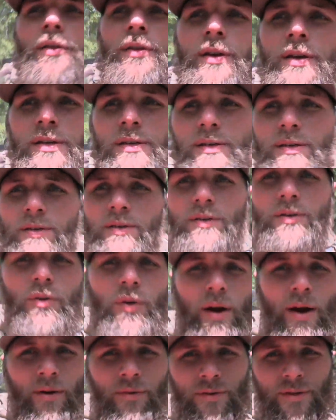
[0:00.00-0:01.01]
of this
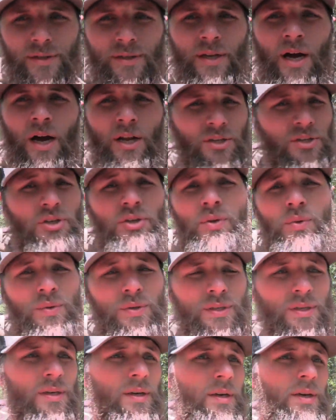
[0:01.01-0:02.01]
ground is not
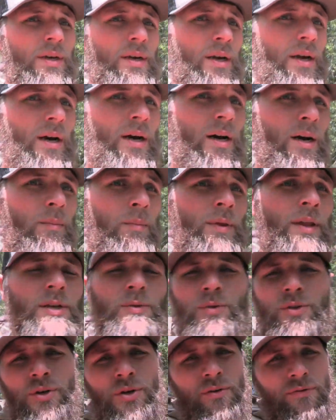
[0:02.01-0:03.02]
used. And that's
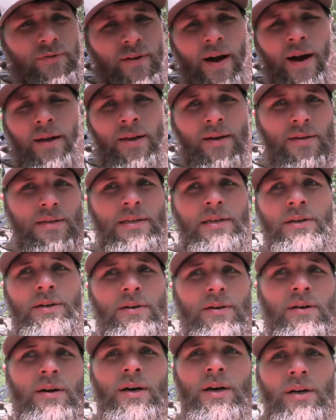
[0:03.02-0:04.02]
what you're gonna find. Like,
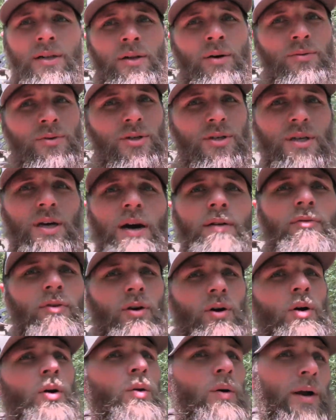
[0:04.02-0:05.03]
deer don't just cover a
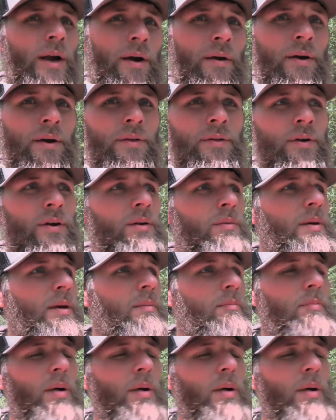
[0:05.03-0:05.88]
whole area. They're gonna be in